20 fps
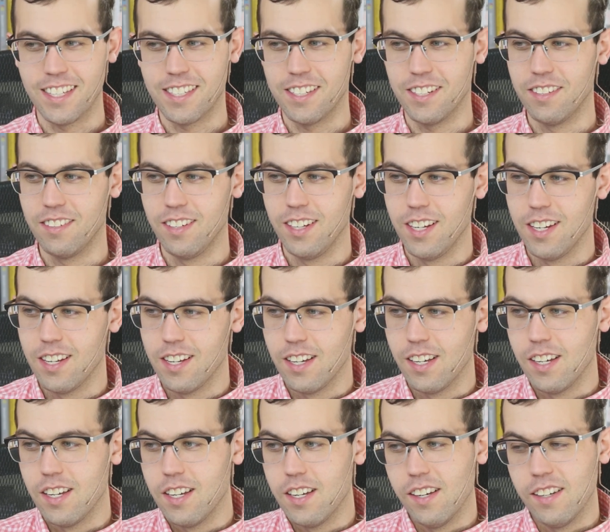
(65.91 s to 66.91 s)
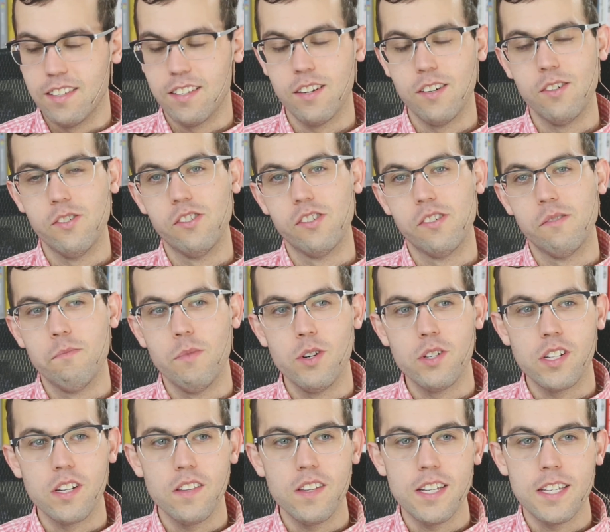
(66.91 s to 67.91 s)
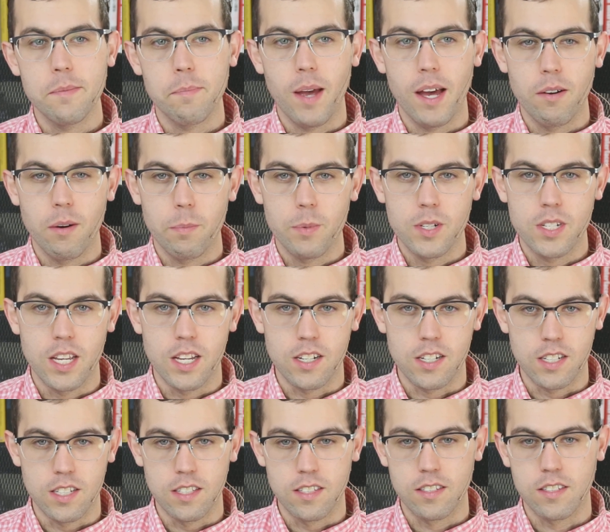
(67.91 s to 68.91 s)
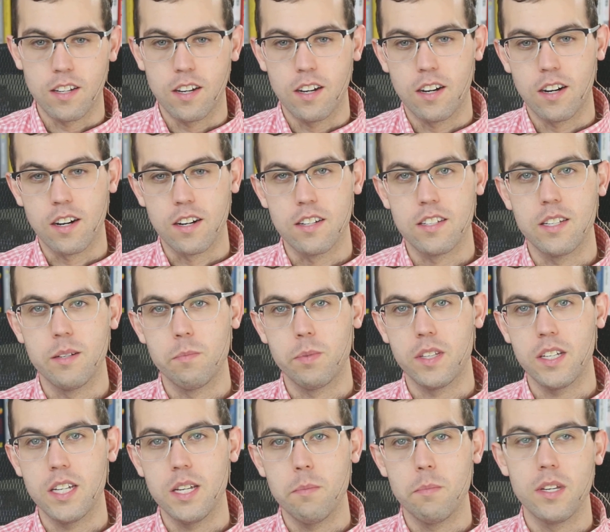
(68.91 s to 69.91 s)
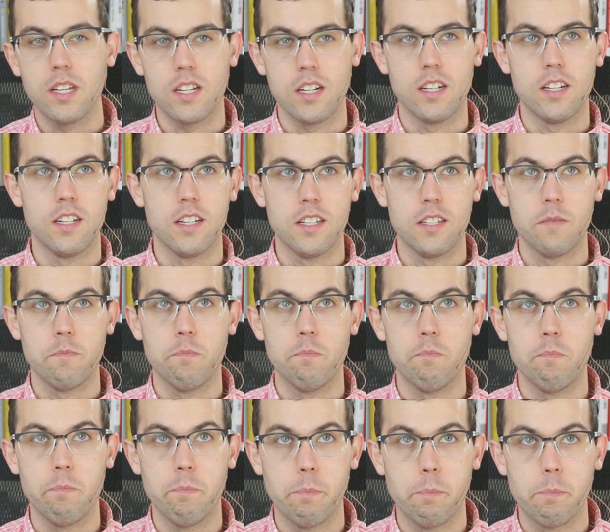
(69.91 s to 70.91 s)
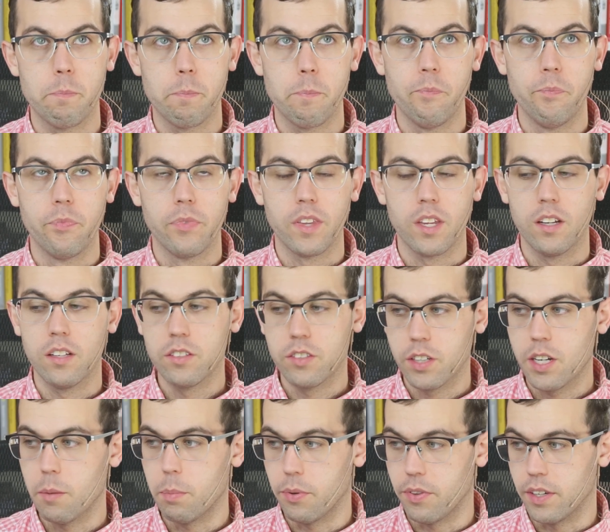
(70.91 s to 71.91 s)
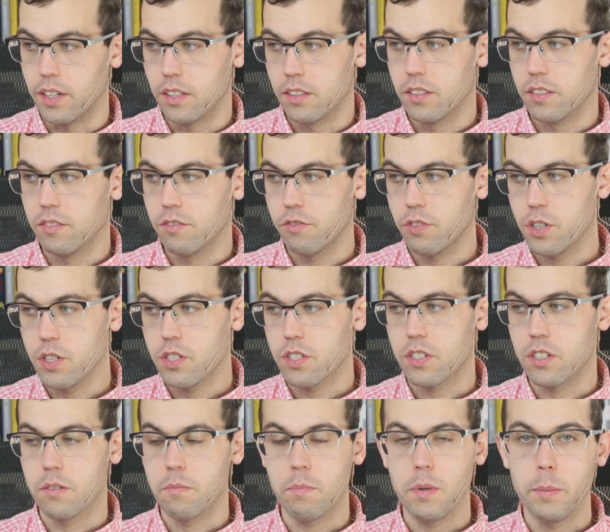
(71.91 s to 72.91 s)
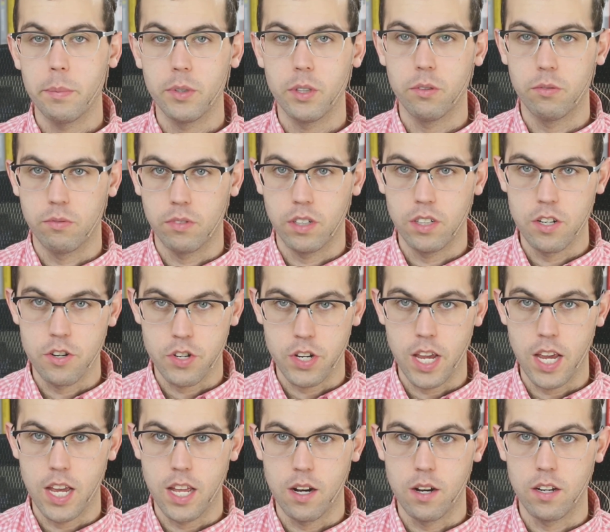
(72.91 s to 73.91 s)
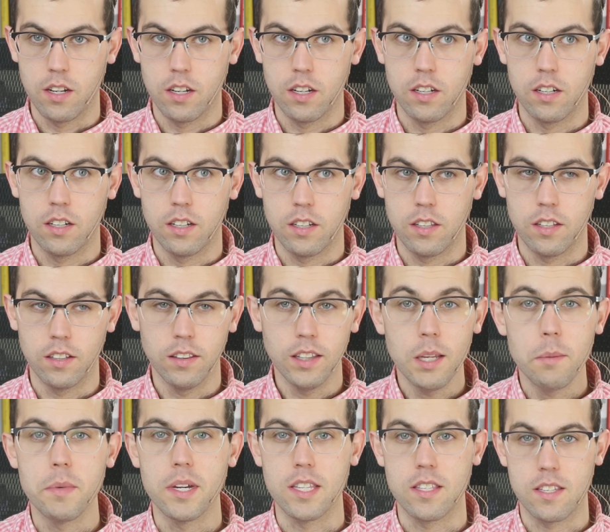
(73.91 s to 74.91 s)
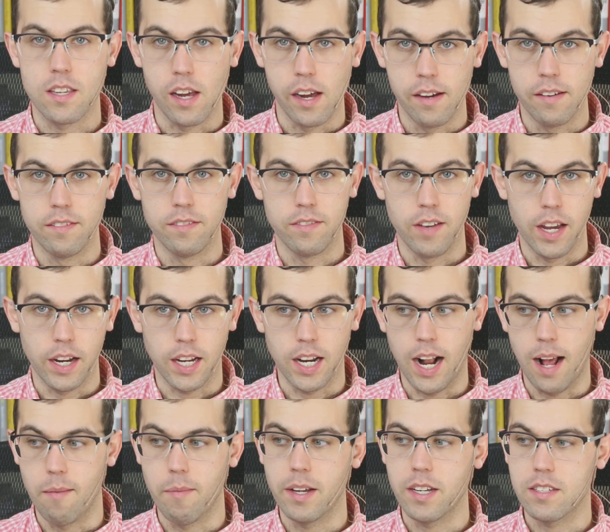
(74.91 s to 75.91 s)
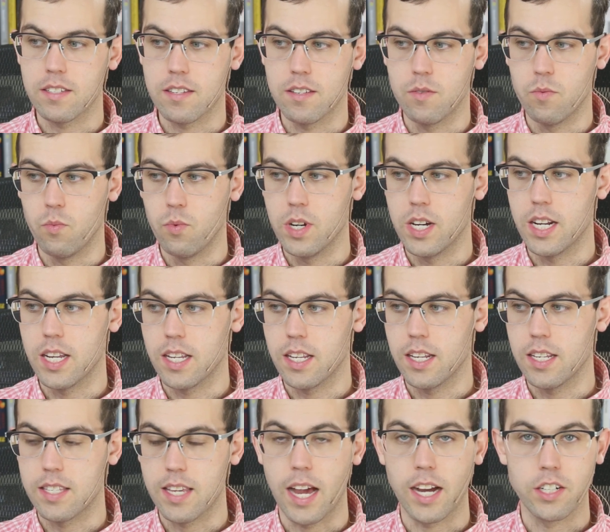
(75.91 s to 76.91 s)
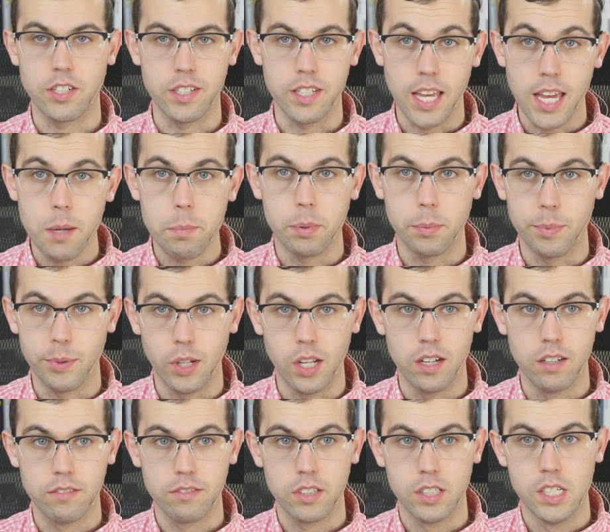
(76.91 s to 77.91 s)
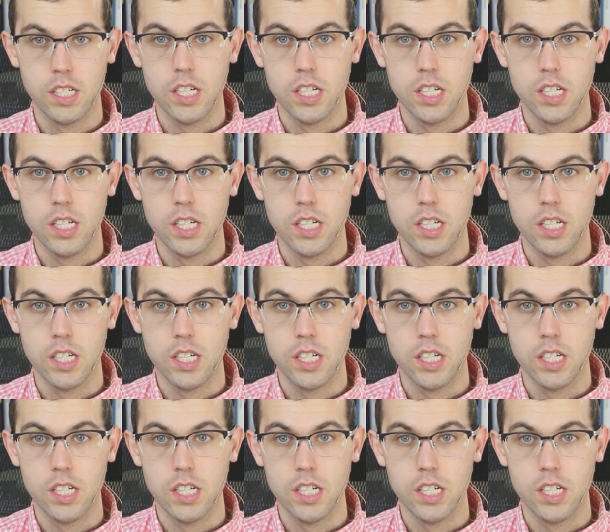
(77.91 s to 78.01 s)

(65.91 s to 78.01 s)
So most of these bad reputations are simply because there's a couple things. First, people don't understand the limits of economics and what it's actually capable of.